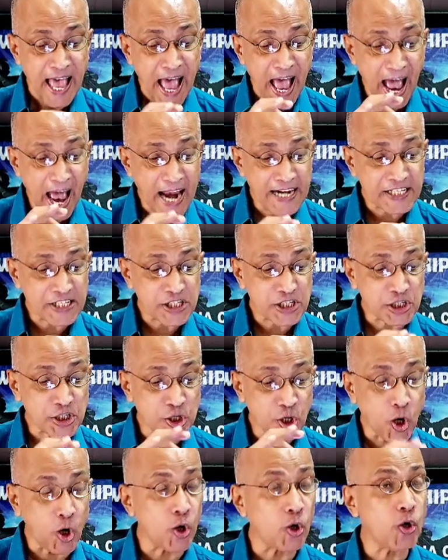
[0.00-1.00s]
had to
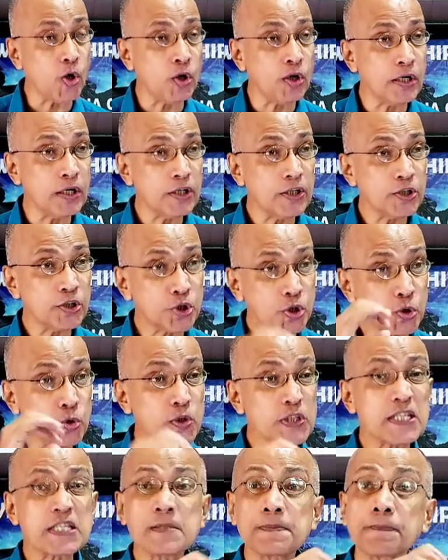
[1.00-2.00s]
go through
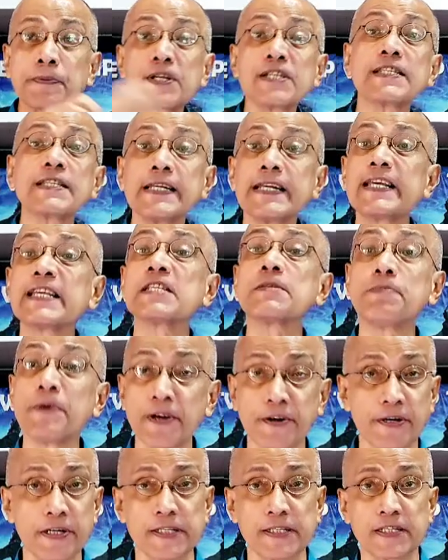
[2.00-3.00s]
this prison
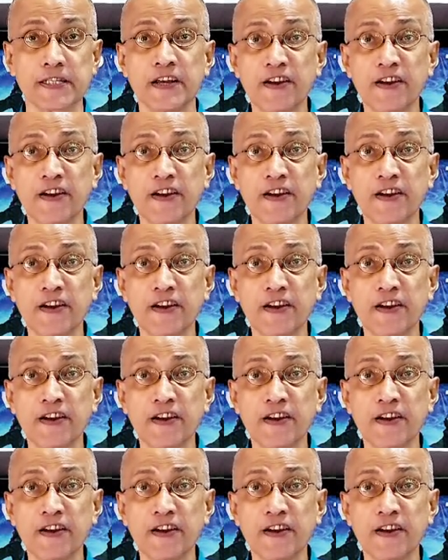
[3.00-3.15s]
experience,